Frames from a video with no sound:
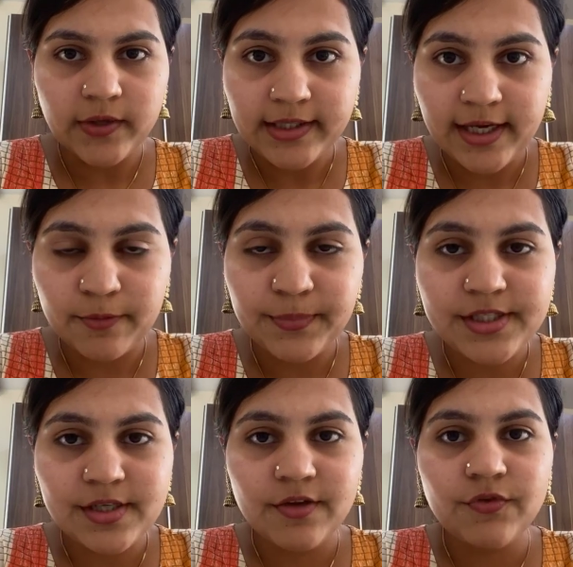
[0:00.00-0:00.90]

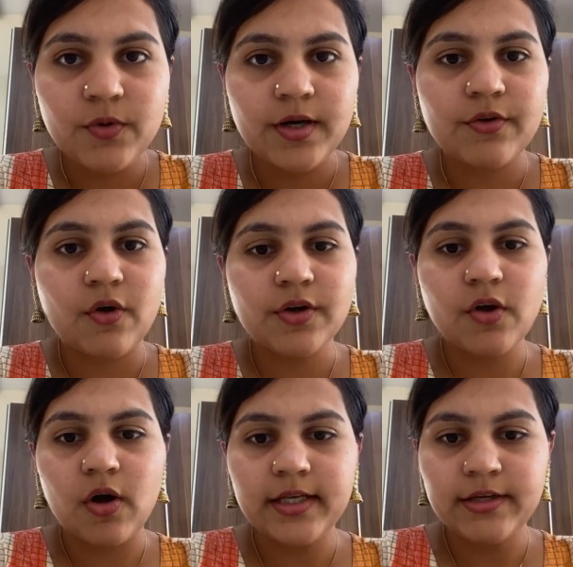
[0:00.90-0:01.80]
therapist if you are not
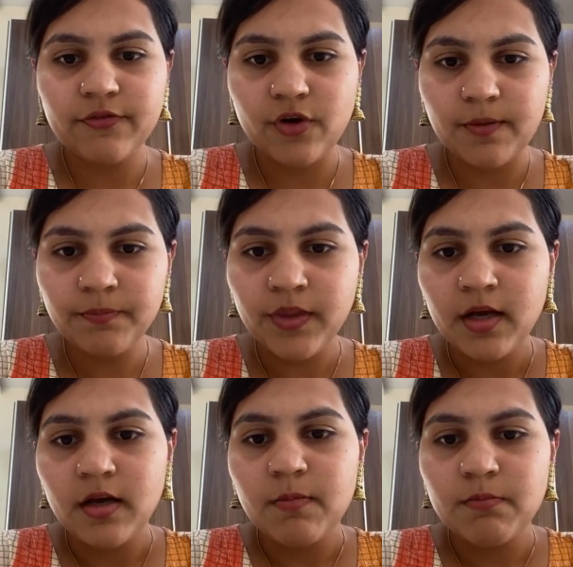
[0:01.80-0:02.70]
calling from
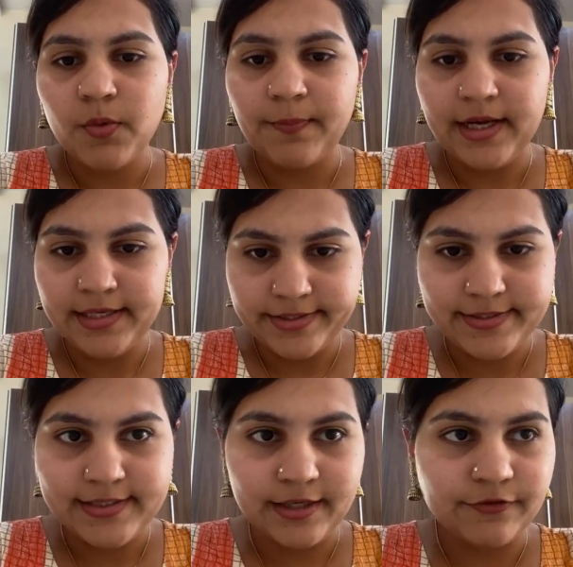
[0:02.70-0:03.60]
Mumbai
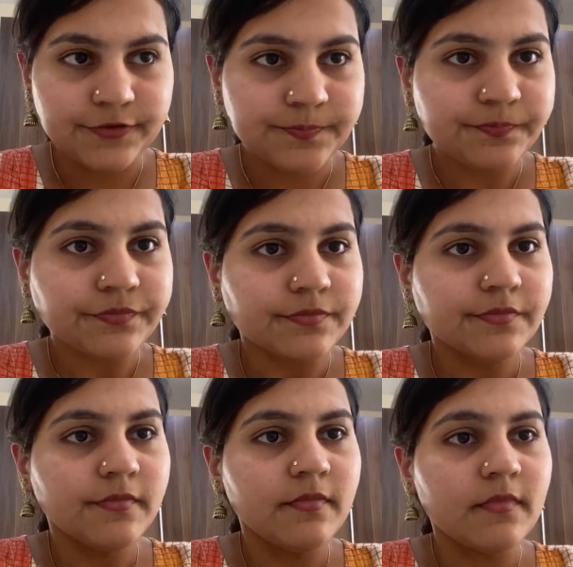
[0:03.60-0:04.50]
itself.
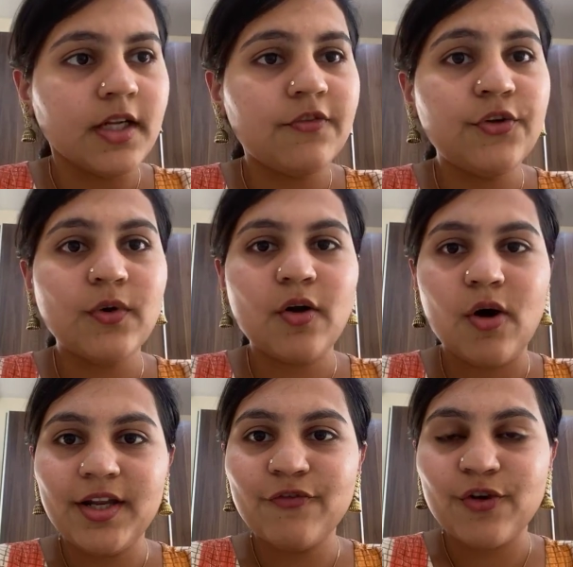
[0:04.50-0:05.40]
If you are
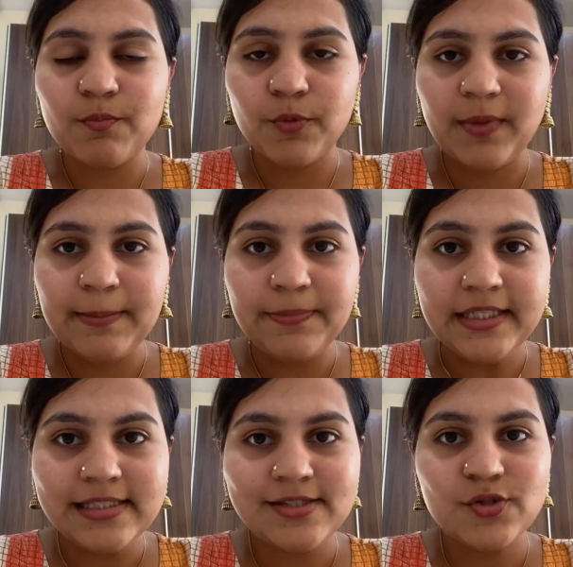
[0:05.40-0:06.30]
calling from Mumbai,
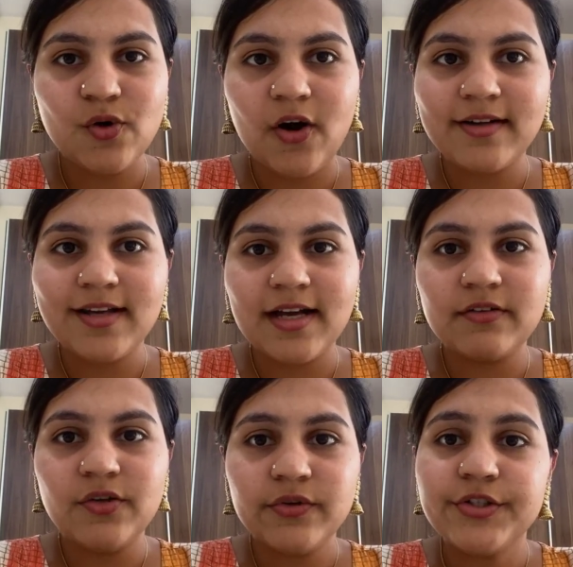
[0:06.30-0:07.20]
please do contact
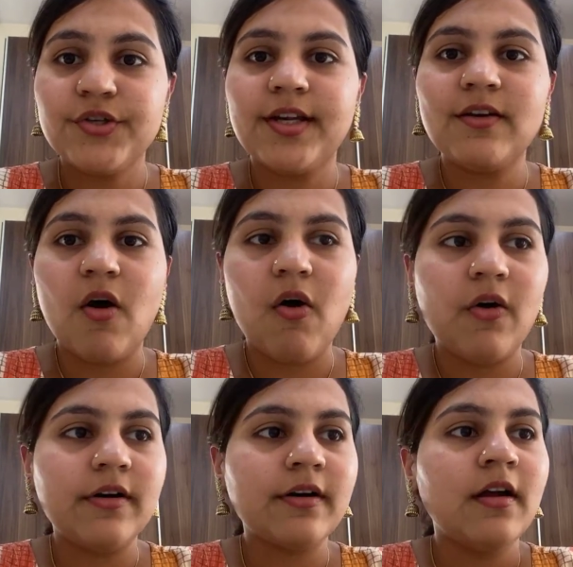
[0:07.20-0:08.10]
Neurogen
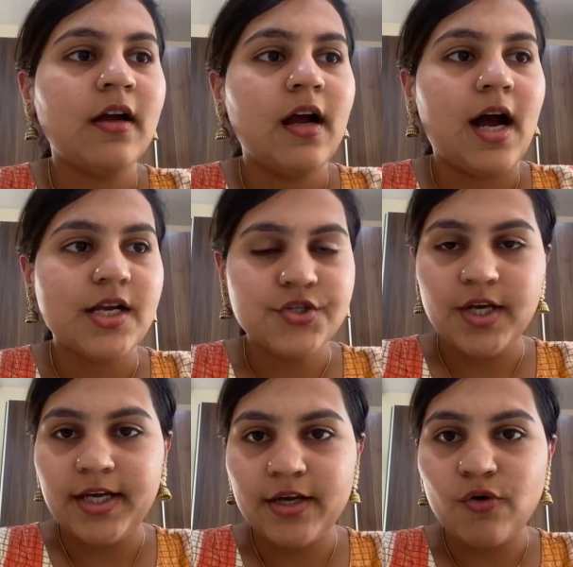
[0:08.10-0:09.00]
or
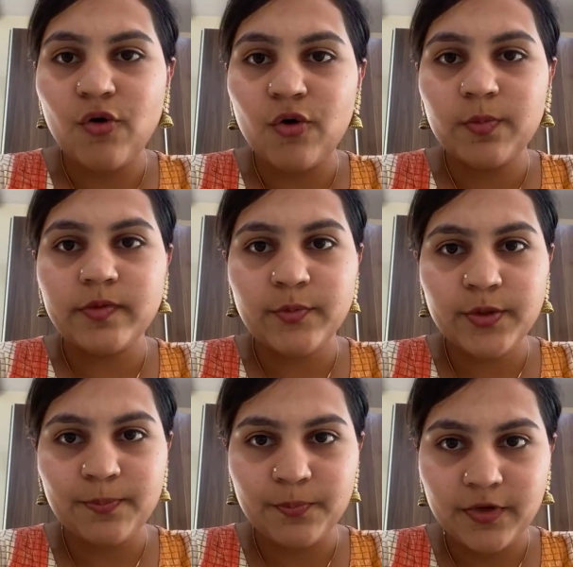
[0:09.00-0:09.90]
Asha Ek Hope. We
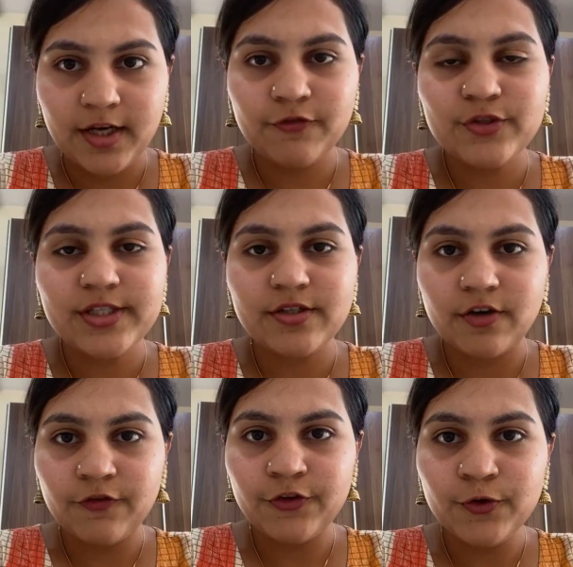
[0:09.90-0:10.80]
would love to
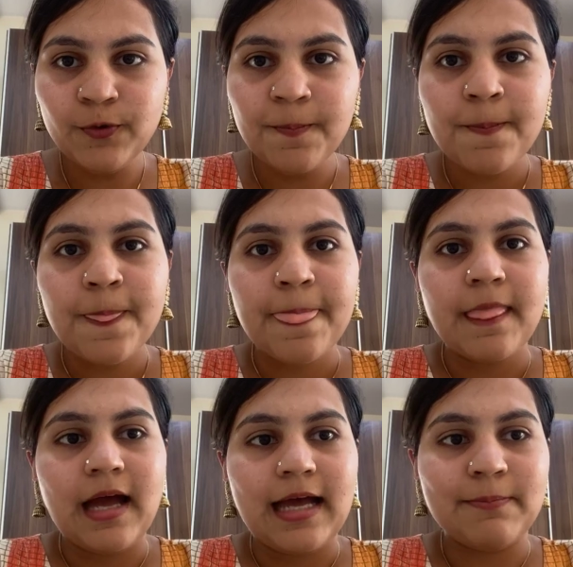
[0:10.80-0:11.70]
serve you
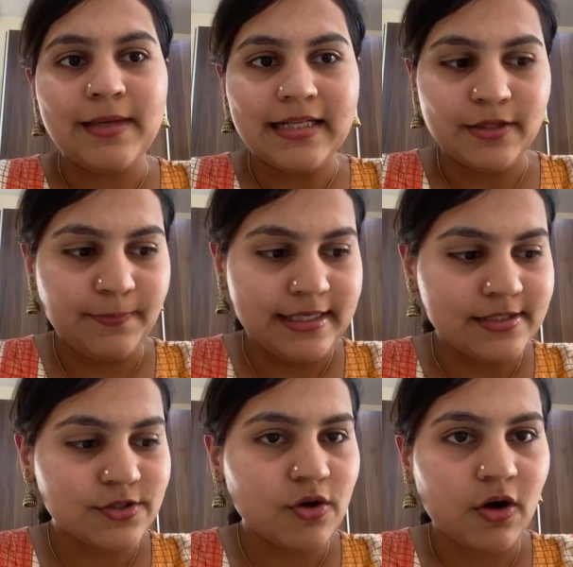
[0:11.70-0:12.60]
and make the
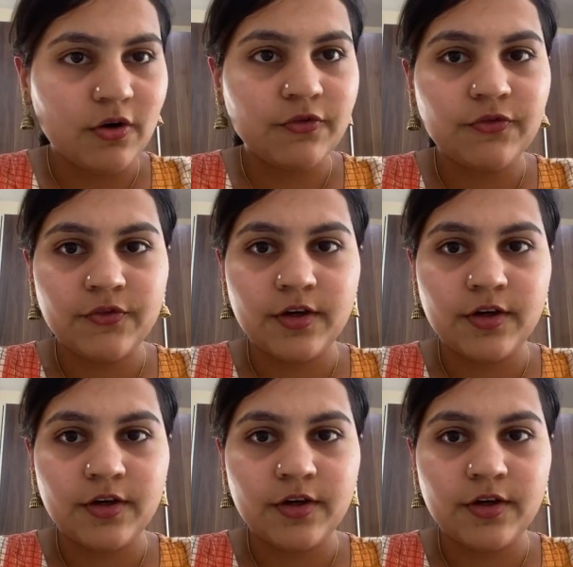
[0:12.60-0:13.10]
best of